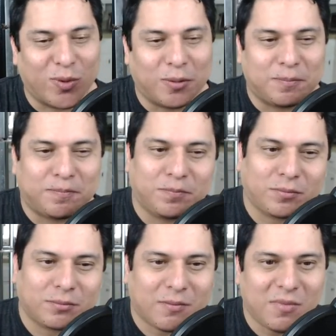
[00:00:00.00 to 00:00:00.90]
Bowl.
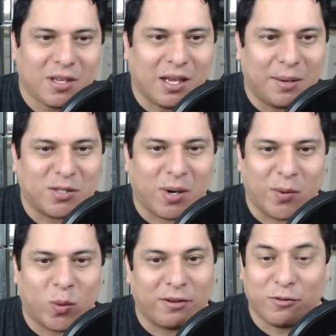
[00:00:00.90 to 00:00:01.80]
It's probably one of the